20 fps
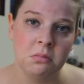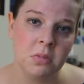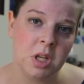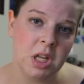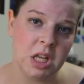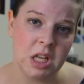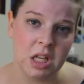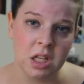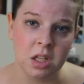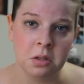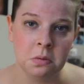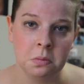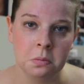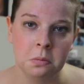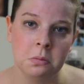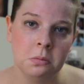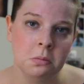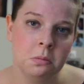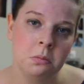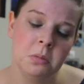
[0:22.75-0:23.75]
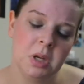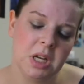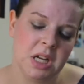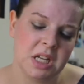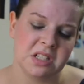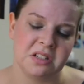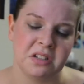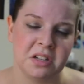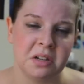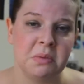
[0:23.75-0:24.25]
I
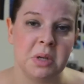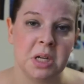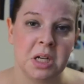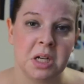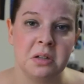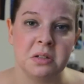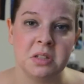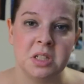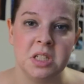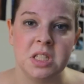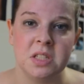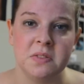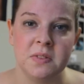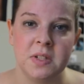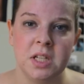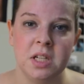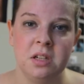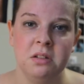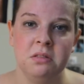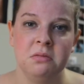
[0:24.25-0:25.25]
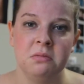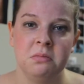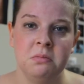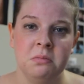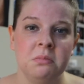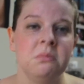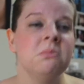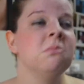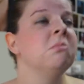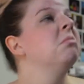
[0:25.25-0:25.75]
guess there can be a ghost in this video.
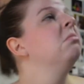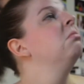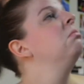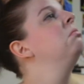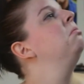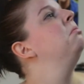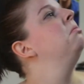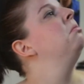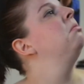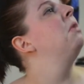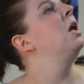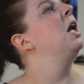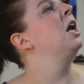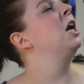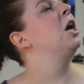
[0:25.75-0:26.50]
Hey